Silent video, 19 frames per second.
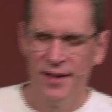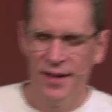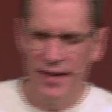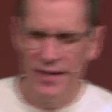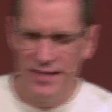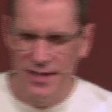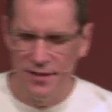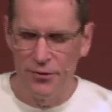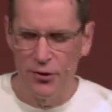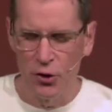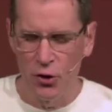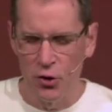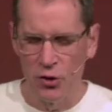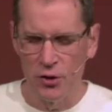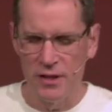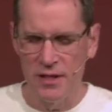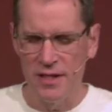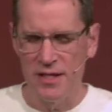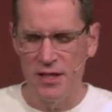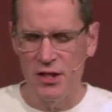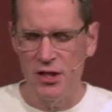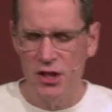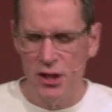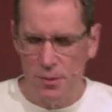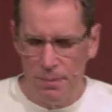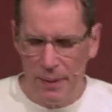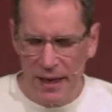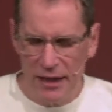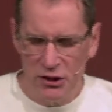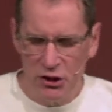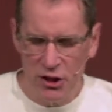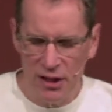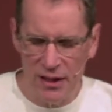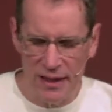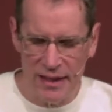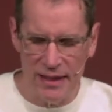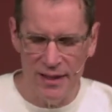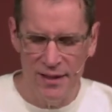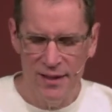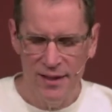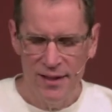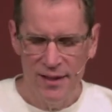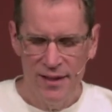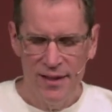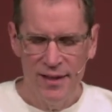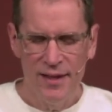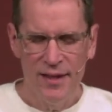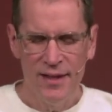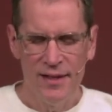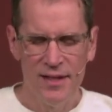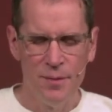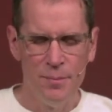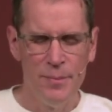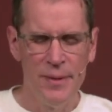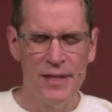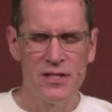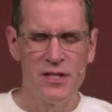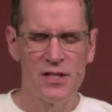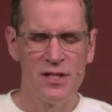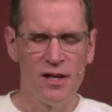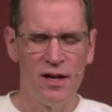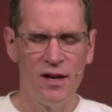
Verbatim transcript: and difficulties, especially in the midst